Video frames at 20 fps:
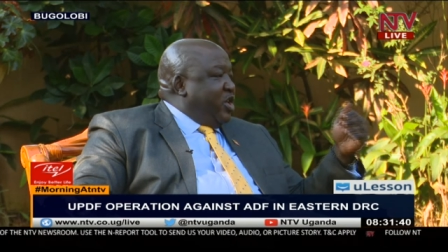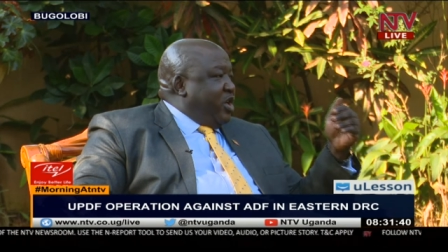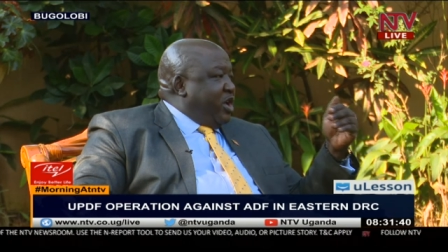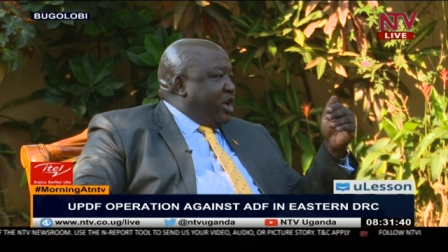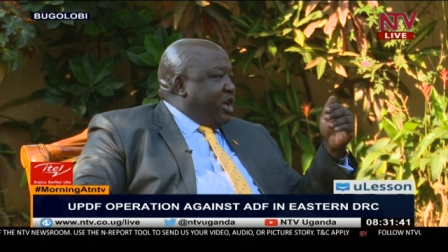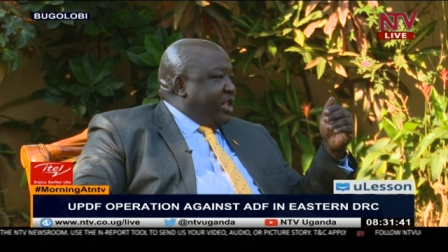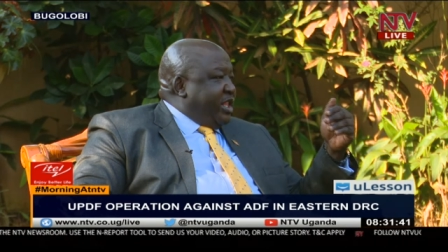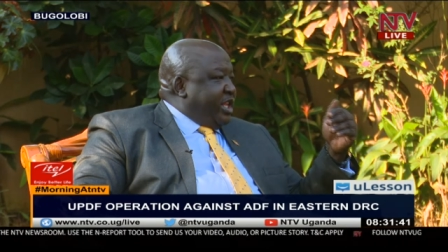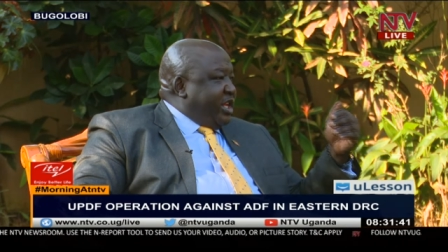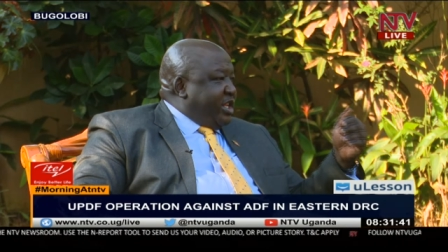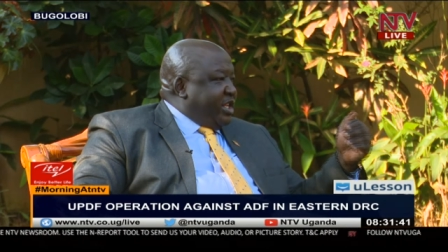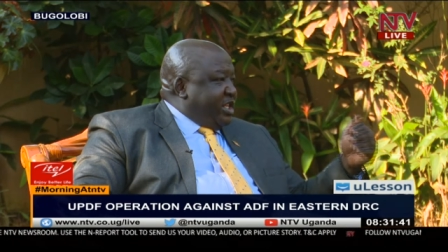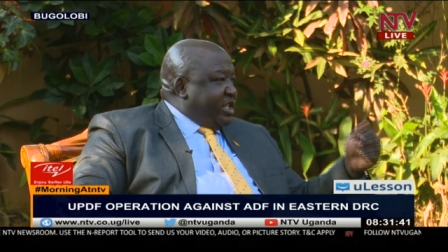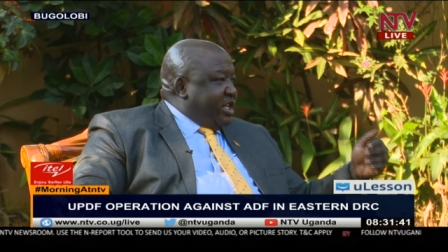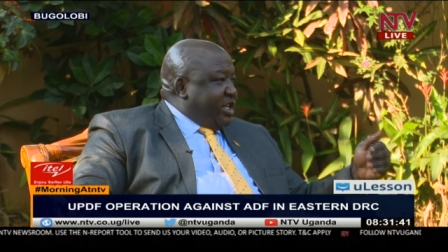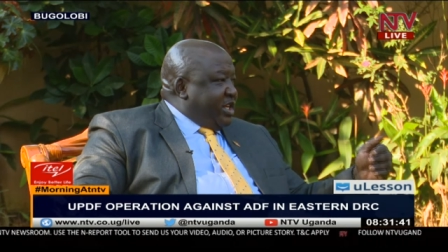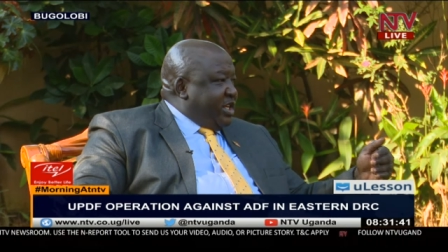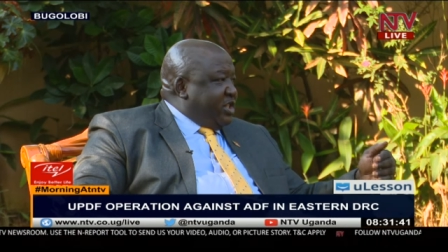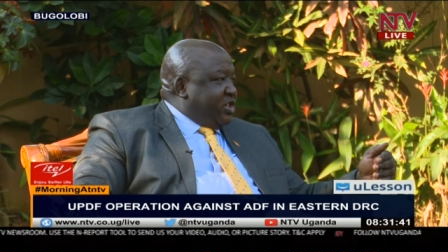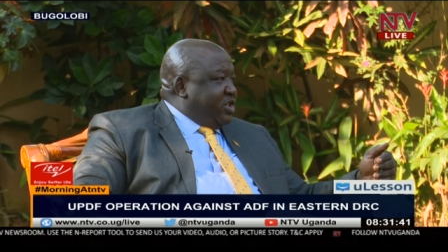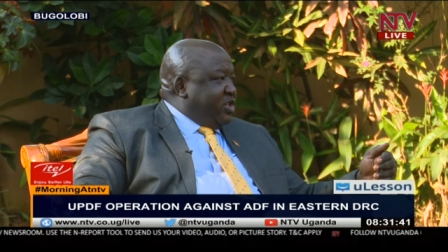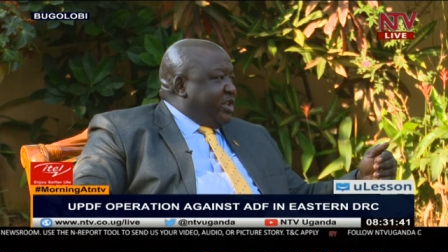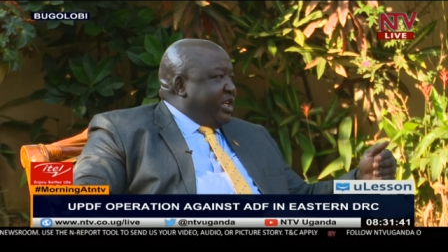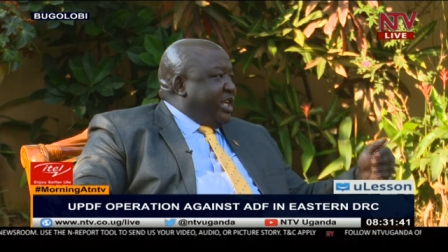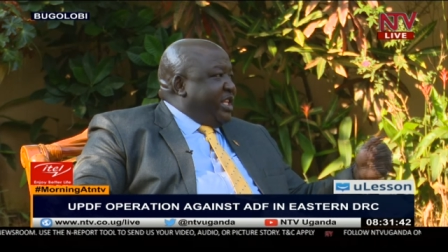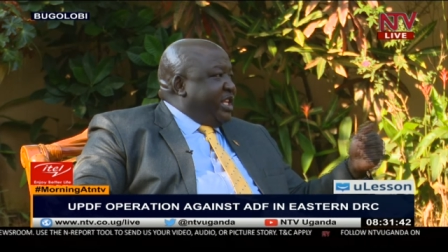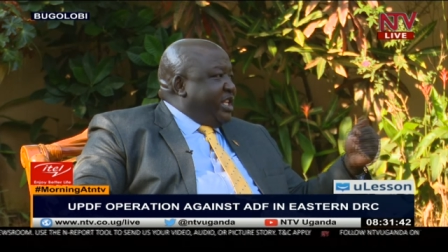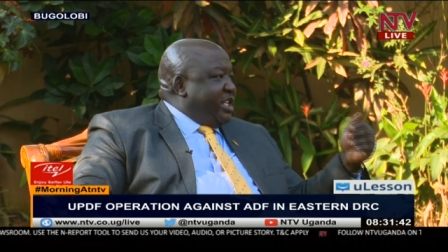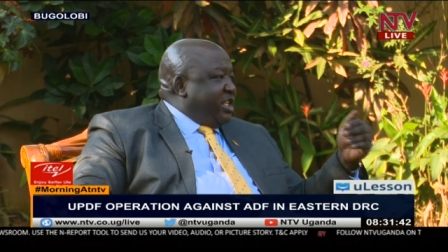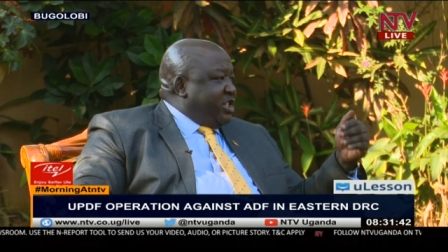uh, the, the reason
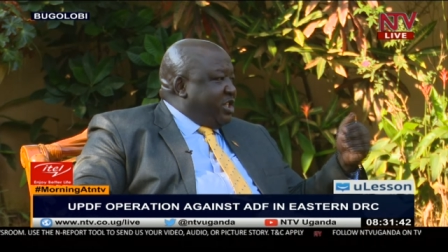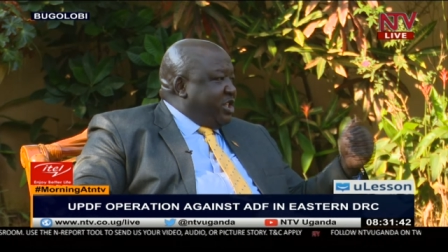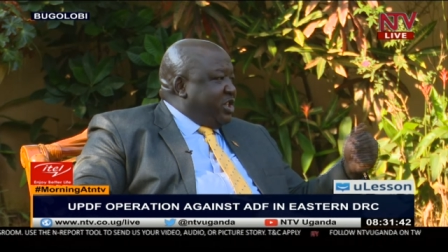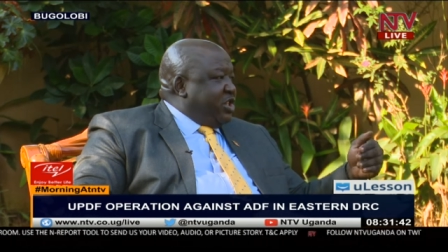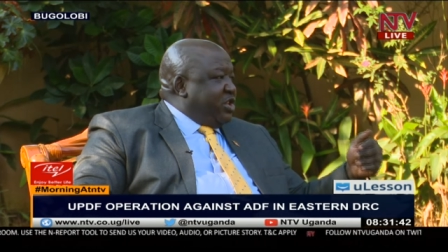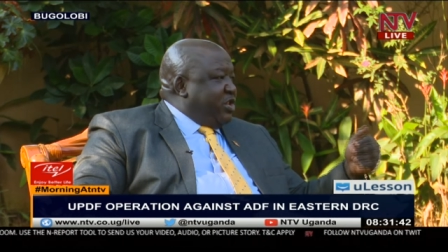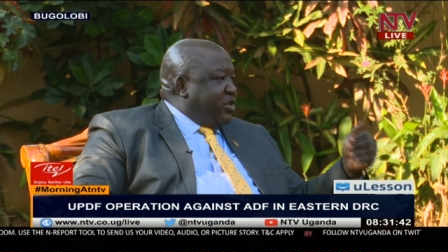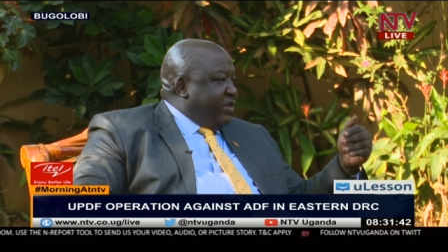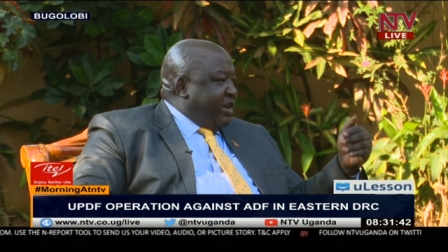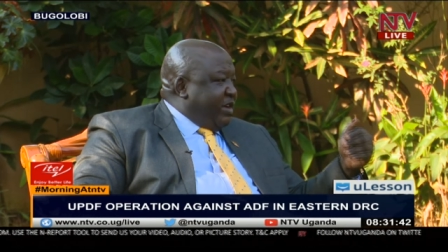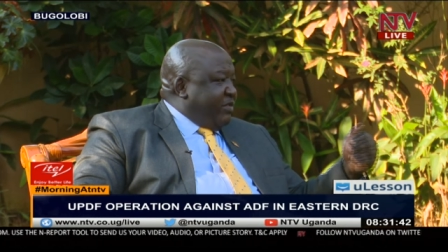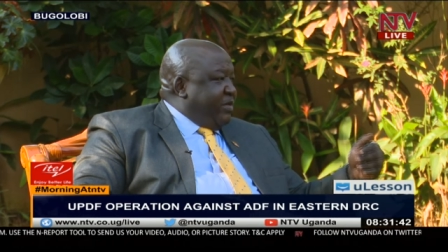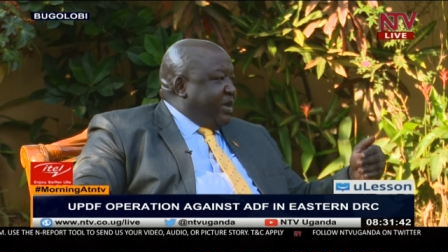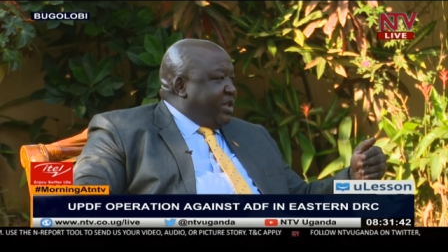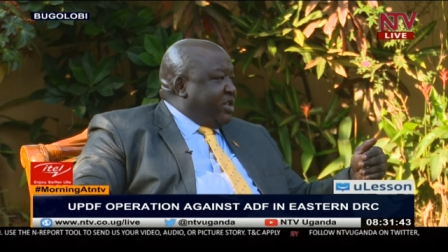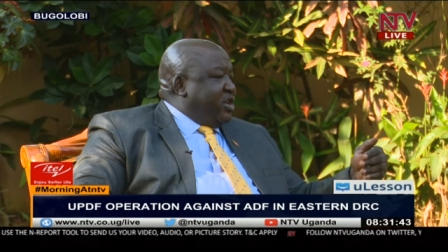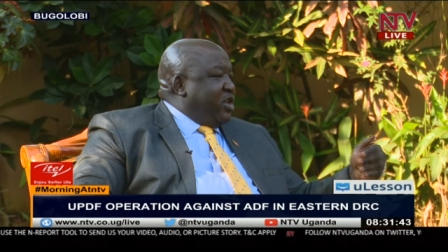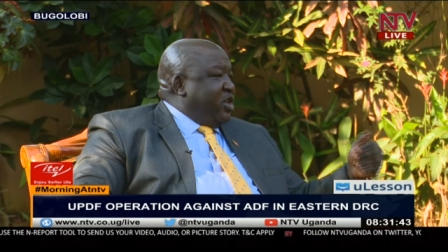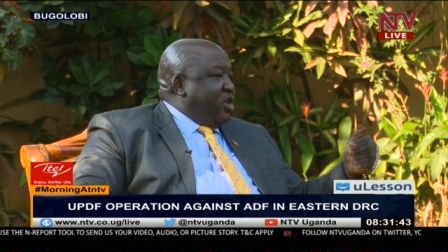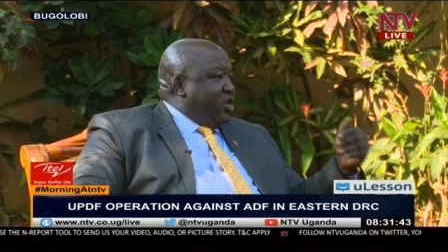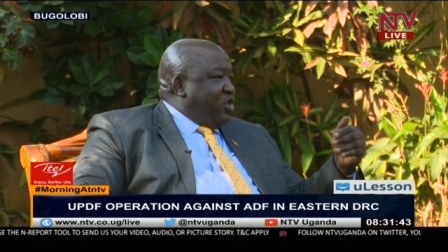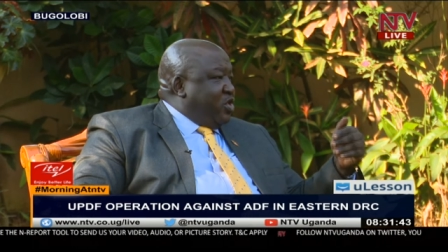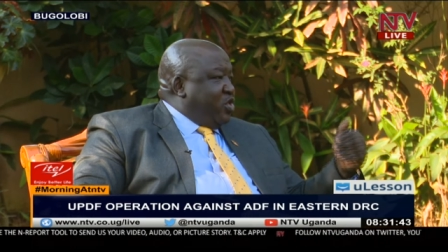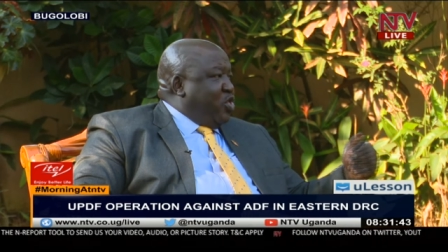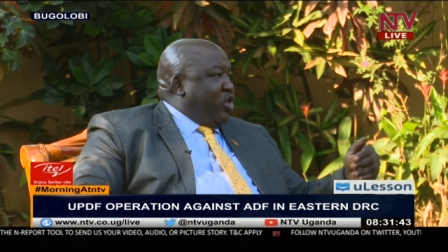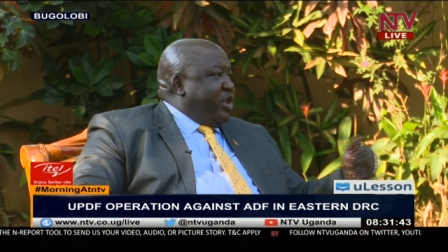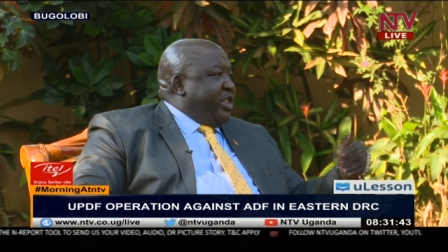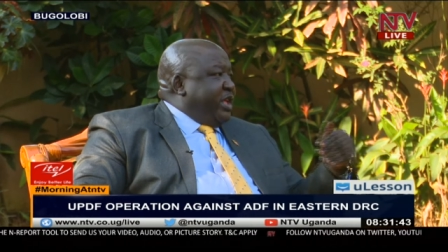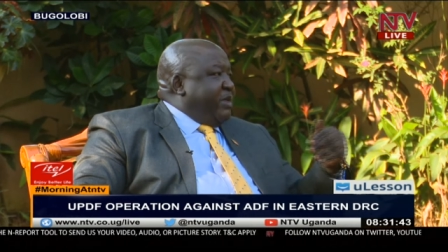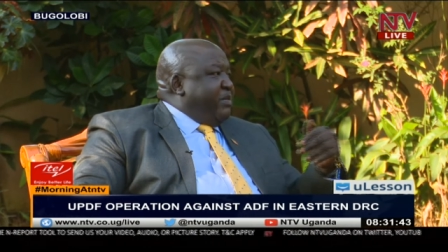and the decision of government to
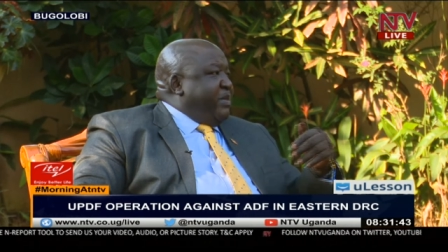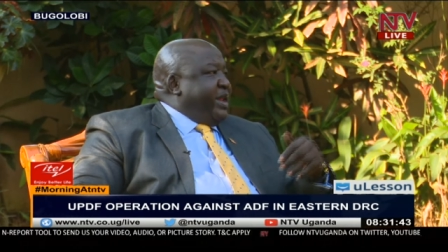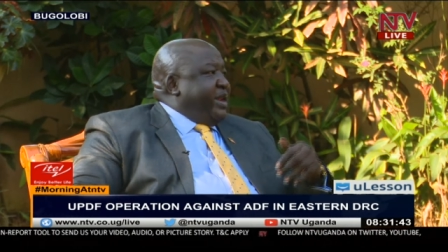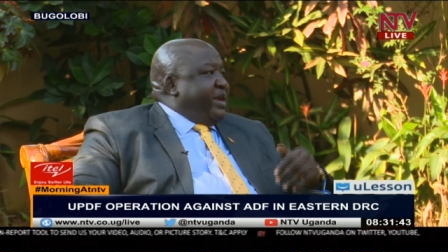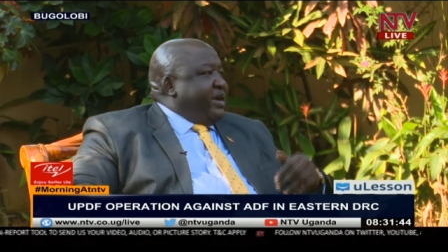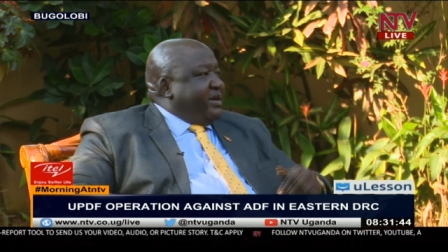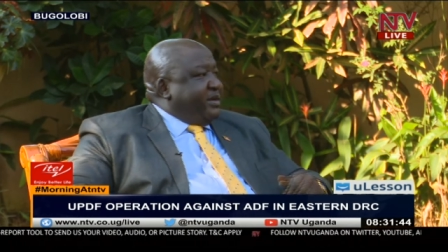go in that manner.